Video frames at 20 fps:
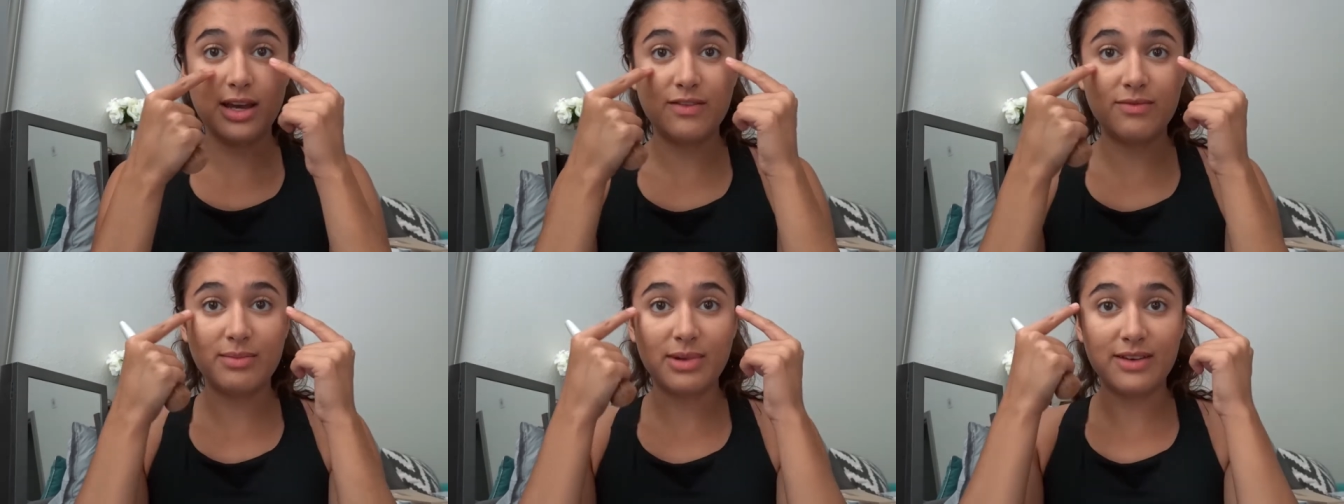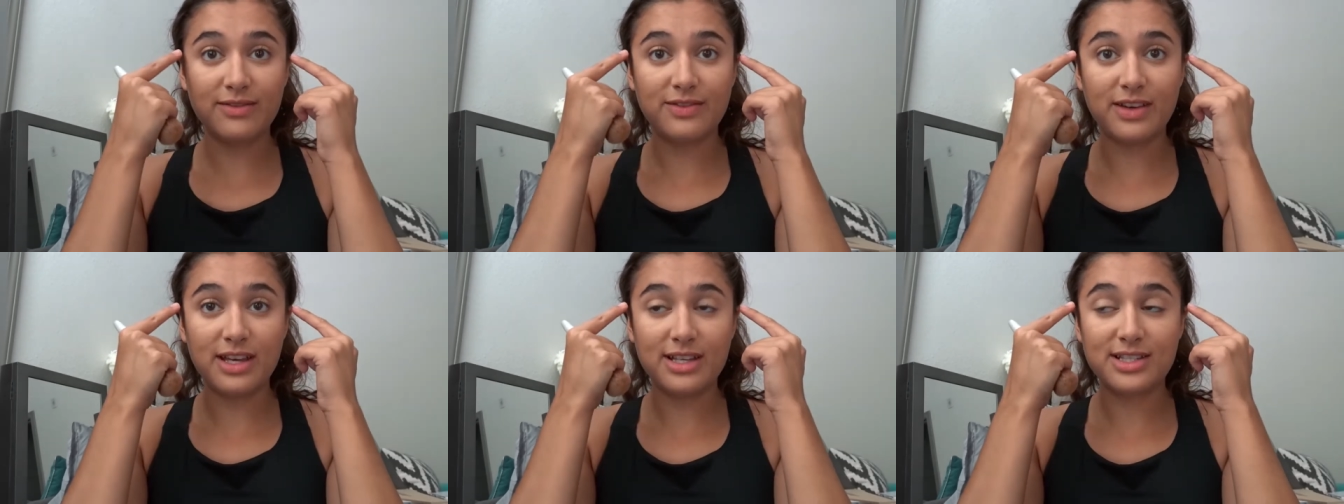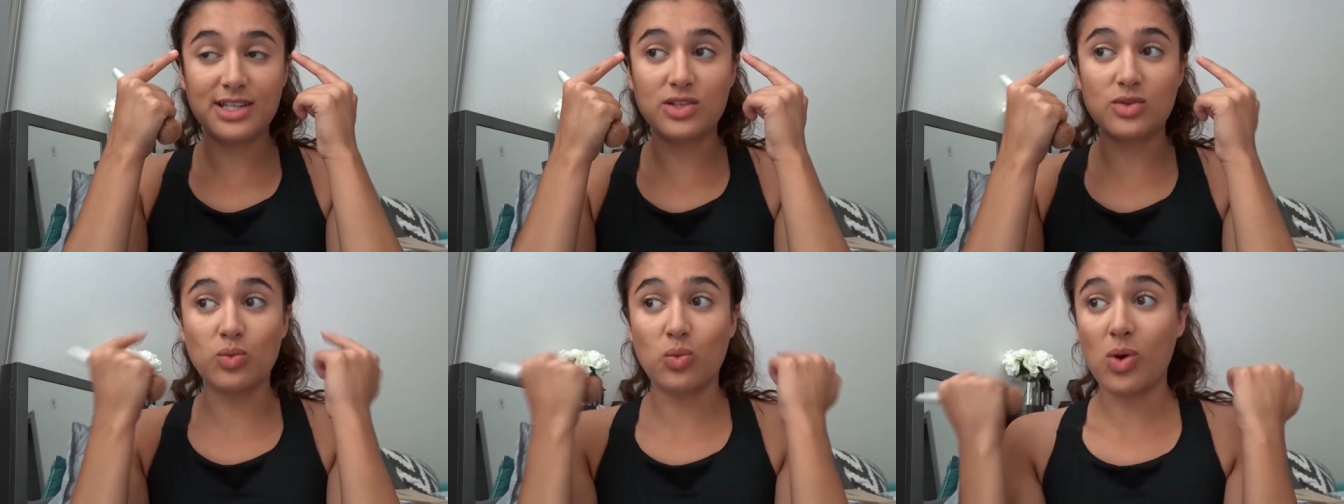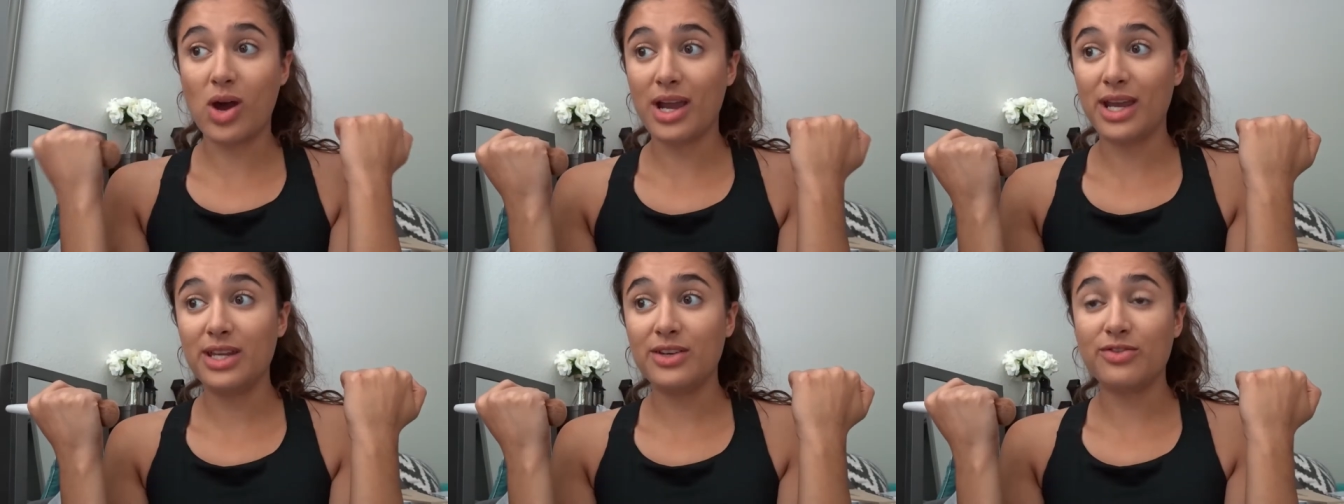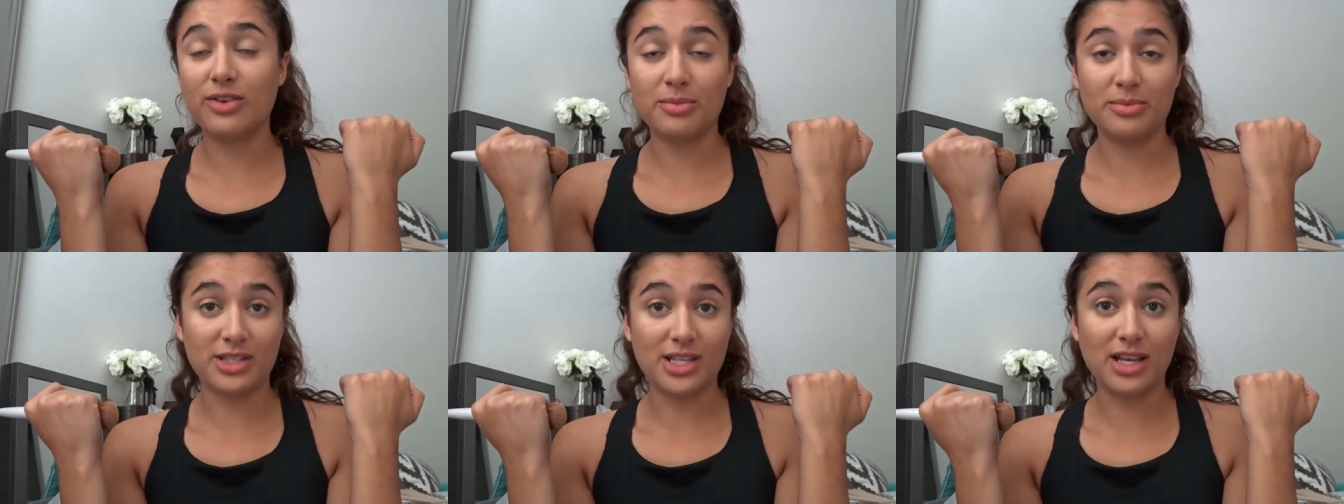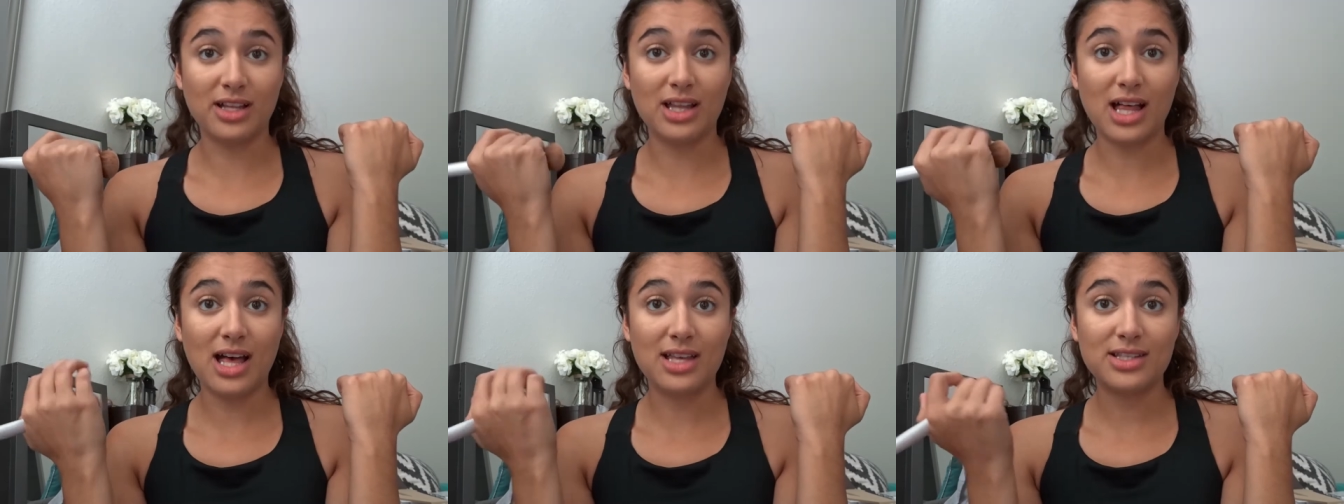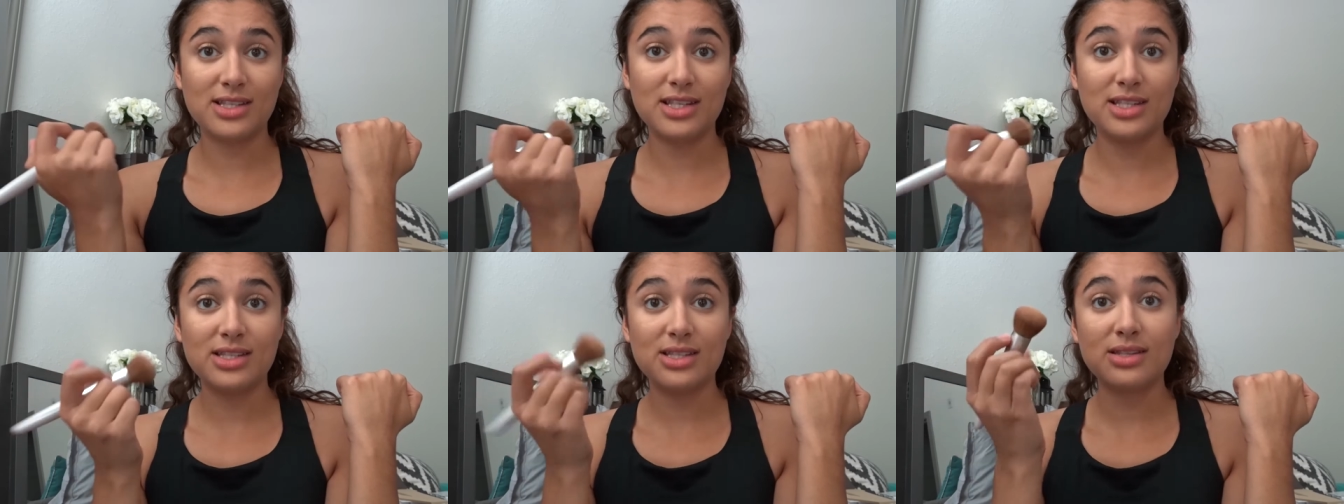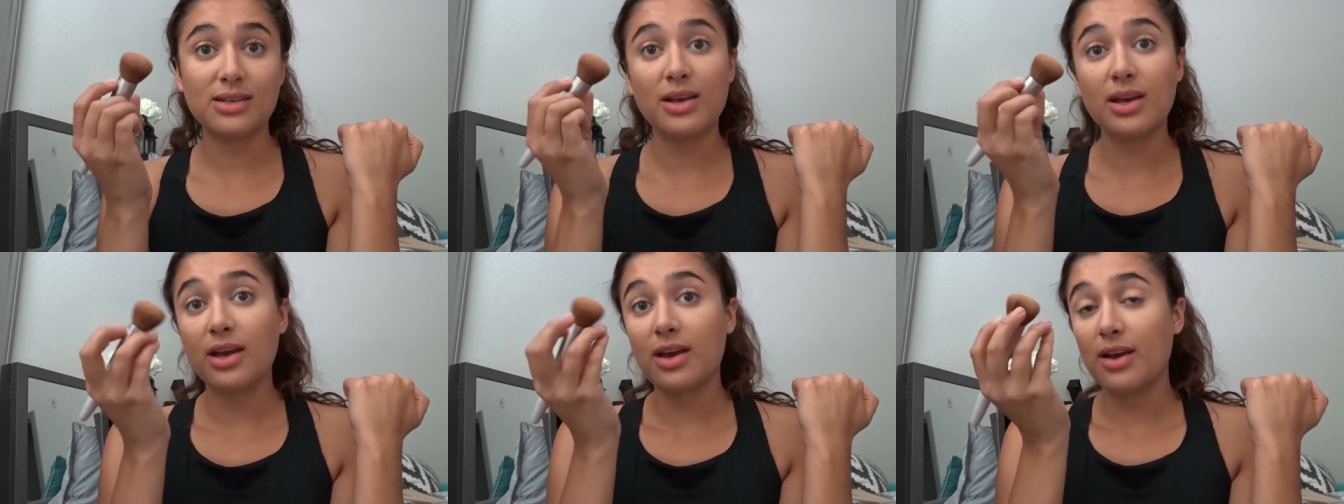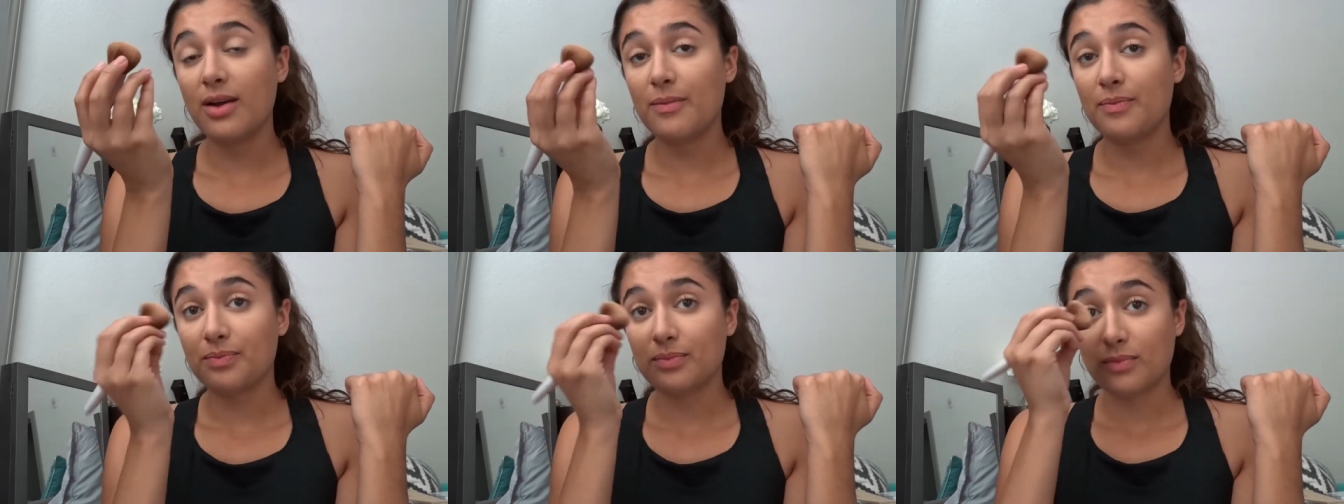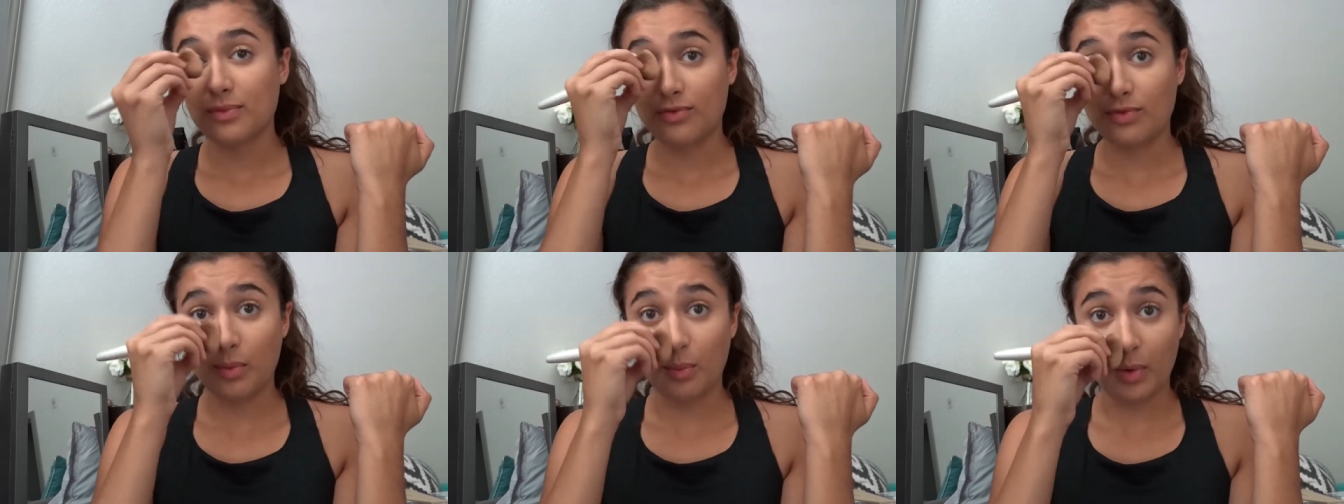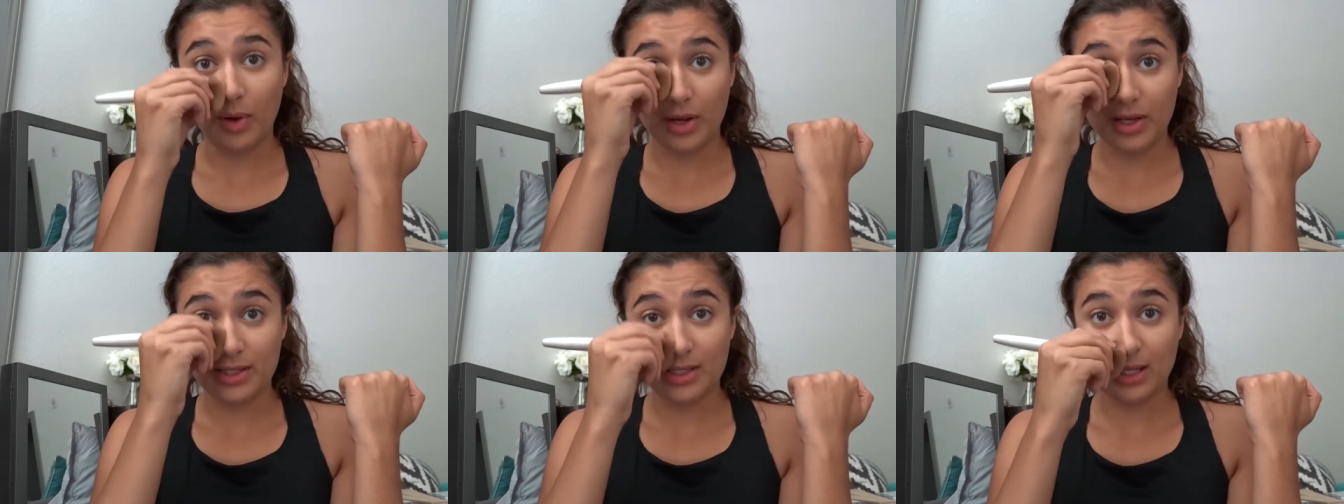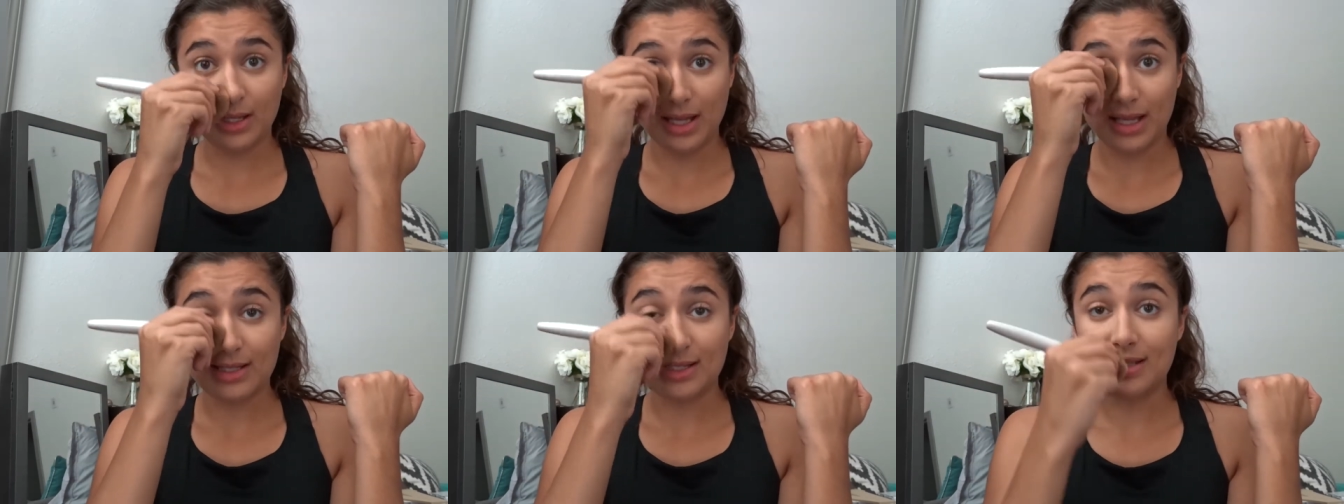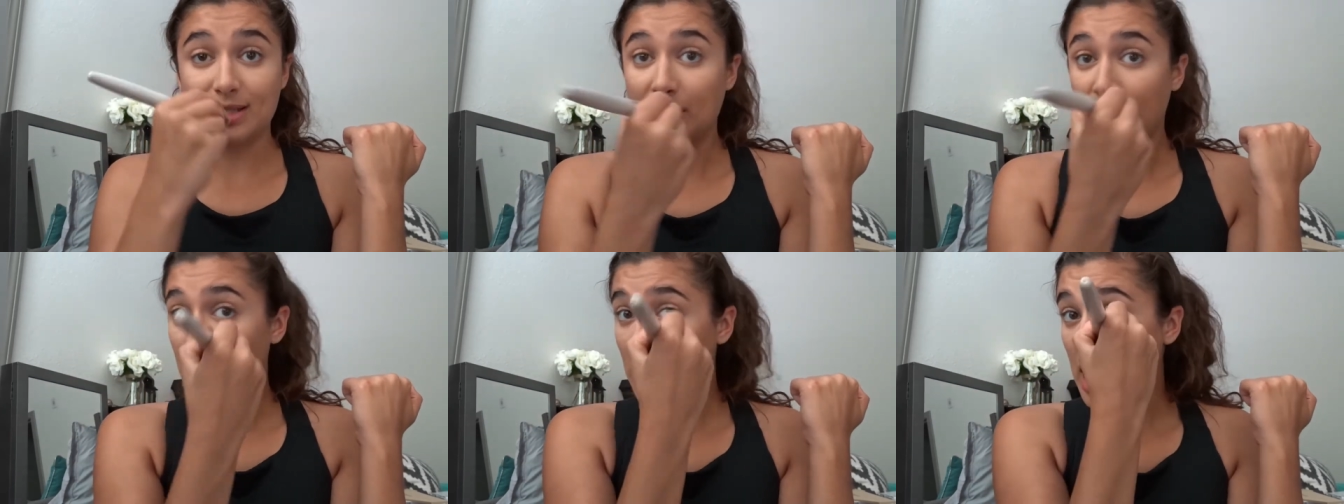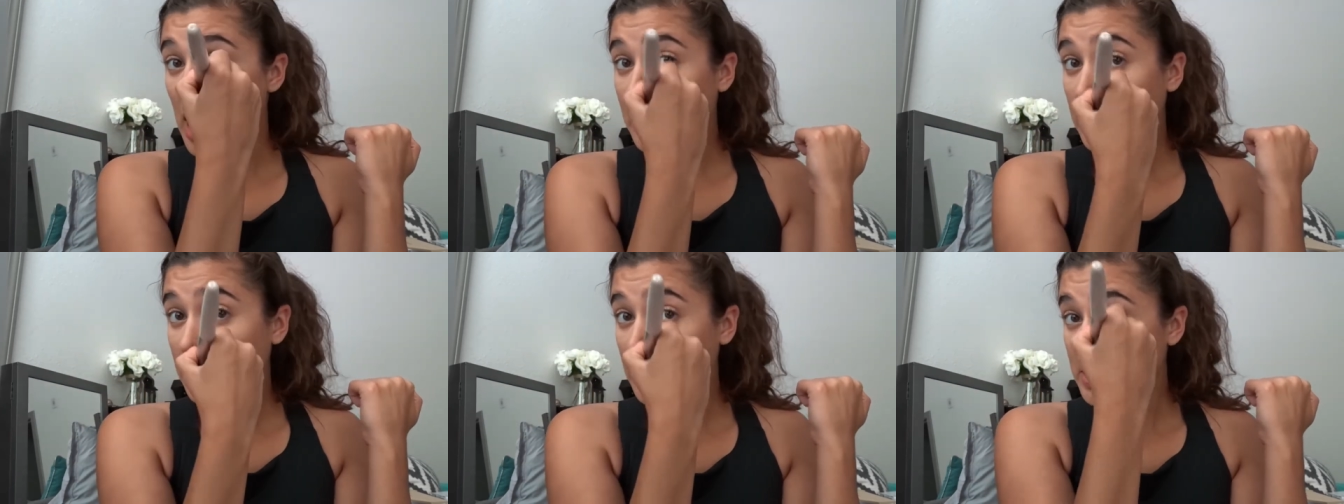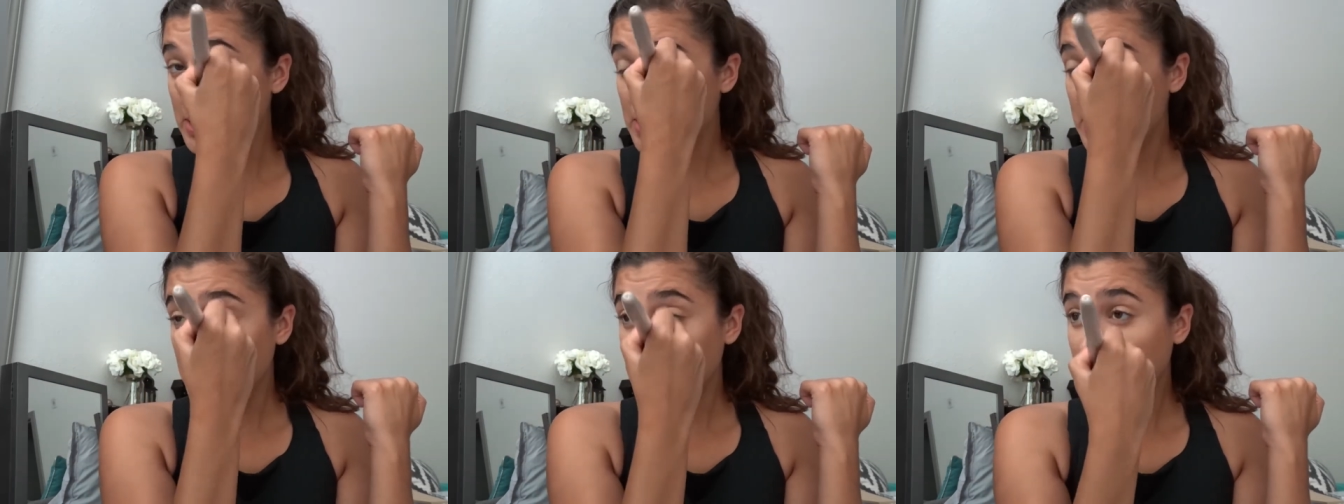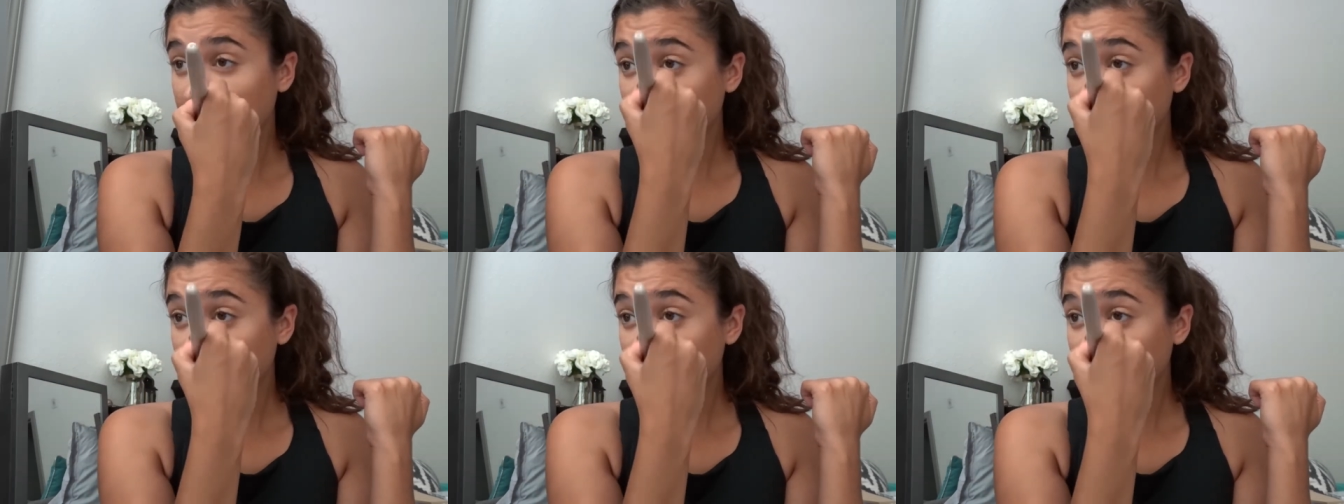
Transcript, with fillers: of my face is white from sunglasses, from wearing sunglasses at practice.